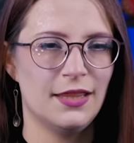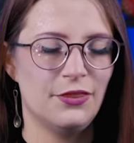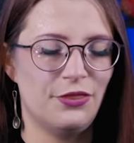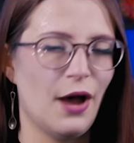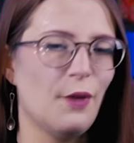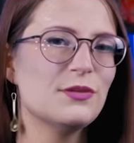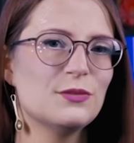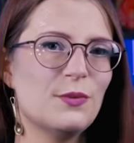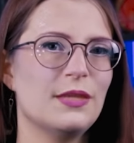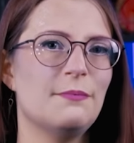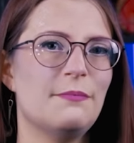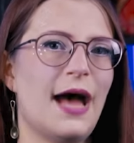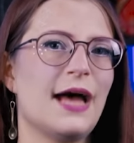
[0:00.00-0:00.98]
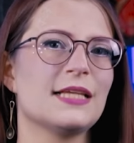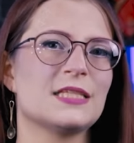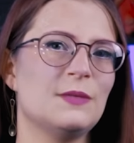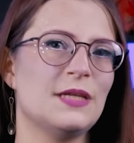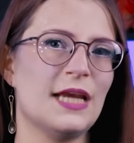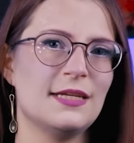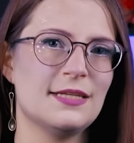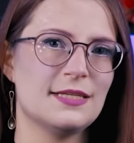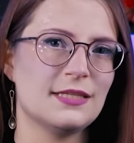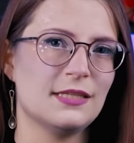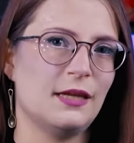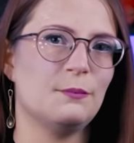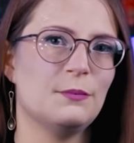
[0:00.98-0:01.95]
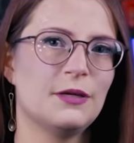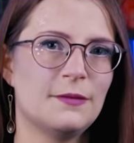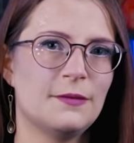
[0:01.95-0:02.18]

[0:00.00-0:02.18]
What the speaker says: that was when the mask began to slip.